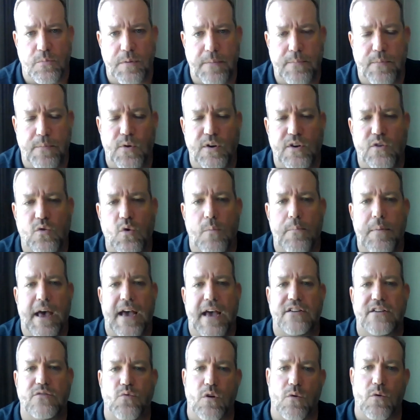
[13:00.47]
people in
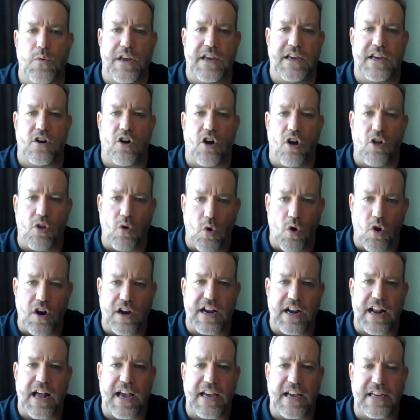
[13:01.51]
Quebec, where we can all
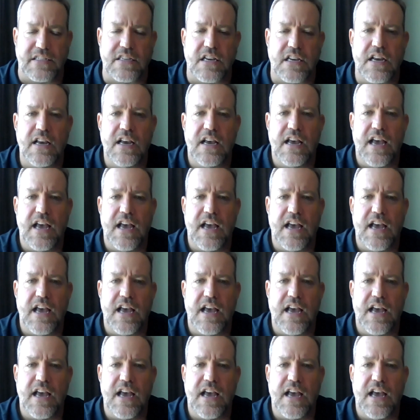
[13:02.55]
organize